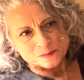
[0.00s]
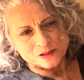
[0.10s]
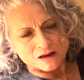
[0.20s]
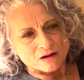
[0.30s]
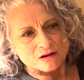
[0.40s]

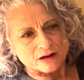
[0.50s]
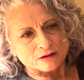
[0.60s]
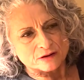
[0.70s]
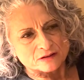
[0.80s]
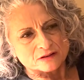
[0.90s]
Yeah, or I
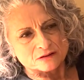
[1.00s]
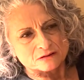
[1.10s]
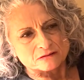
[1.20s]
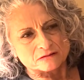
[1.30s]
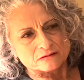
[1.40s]
learned
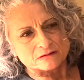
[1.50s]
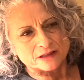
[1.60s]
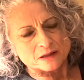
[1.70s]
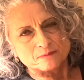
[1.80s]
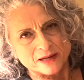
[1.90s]
to
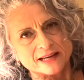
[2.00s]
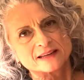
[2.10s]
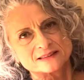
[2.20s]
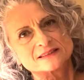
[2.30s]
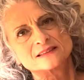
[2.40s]
let it
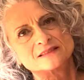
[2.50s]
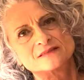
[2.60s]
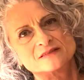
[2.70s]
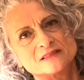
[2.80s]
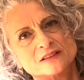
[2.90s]
pass
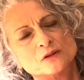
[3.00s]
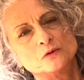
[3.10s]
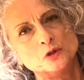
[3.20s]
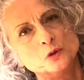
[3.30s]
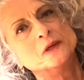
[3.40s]
and
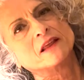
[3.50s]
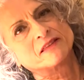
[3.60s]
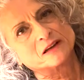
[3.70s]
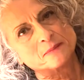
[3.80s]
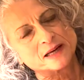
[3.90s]
don't do
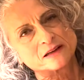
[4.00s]
anything about it.